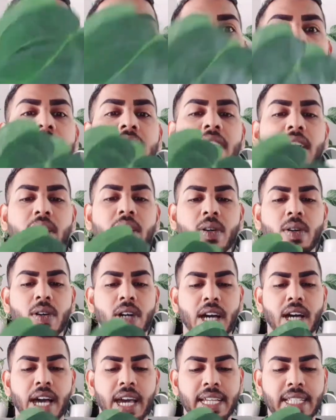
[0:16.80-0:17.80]

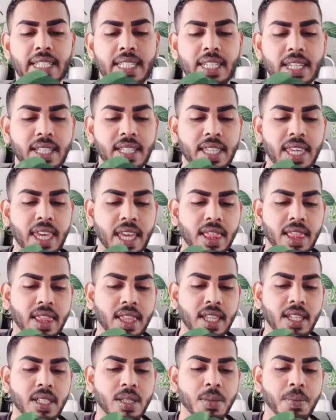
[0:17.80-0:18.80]
Now, I did get
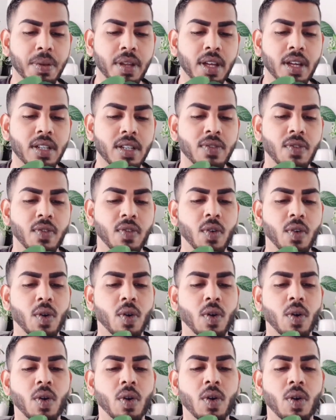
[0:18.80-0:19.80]
this plant
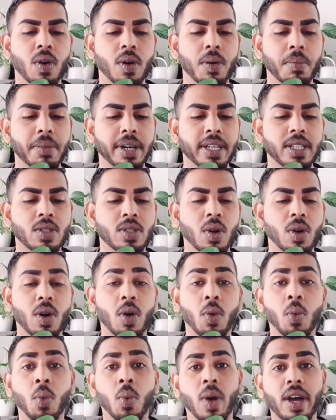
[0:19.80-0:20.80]
for my store
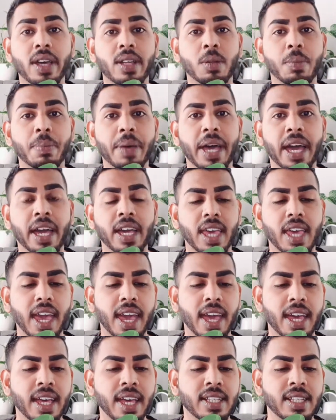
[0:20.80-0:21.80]
a while back
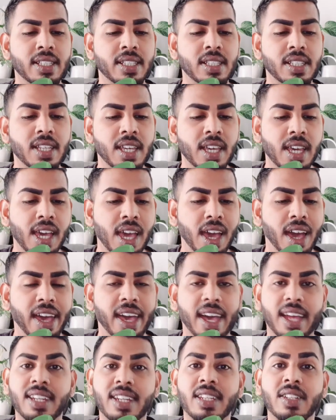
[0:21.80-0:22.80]
and I
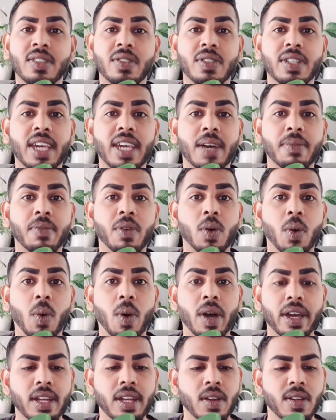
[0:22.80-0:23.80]
had it in rehab for
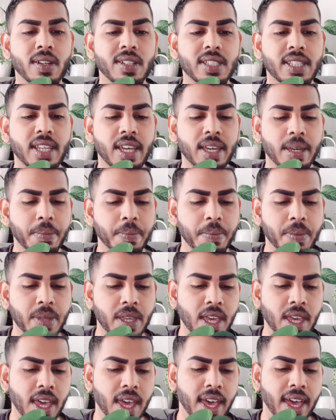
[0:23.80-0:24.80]
quite a long time.
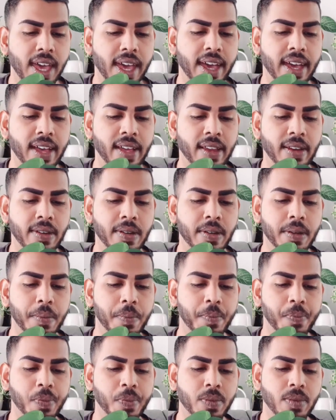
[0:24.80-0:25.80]
And
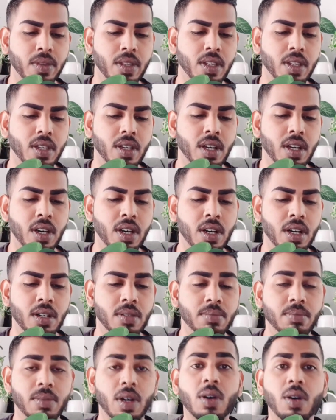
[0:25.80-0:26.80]

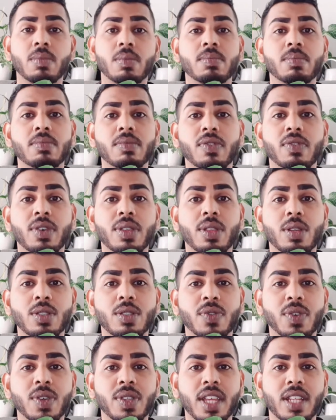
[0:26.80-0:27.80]
for those
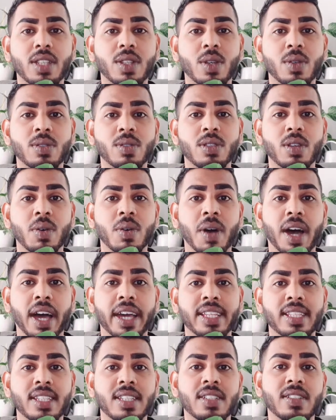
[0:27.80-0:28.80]
of you that don't know, I
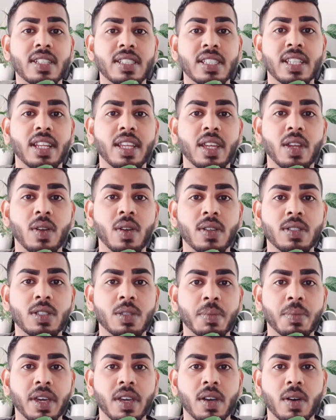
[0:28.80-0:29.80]
did recently launch
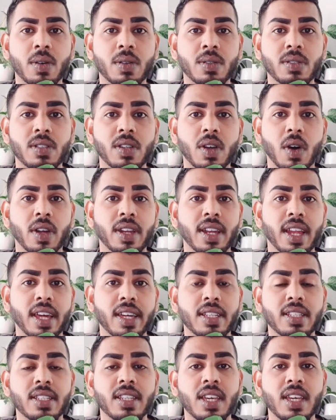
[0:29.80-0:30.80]
my own
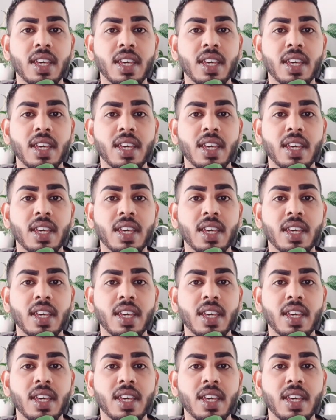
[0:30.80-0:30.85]
online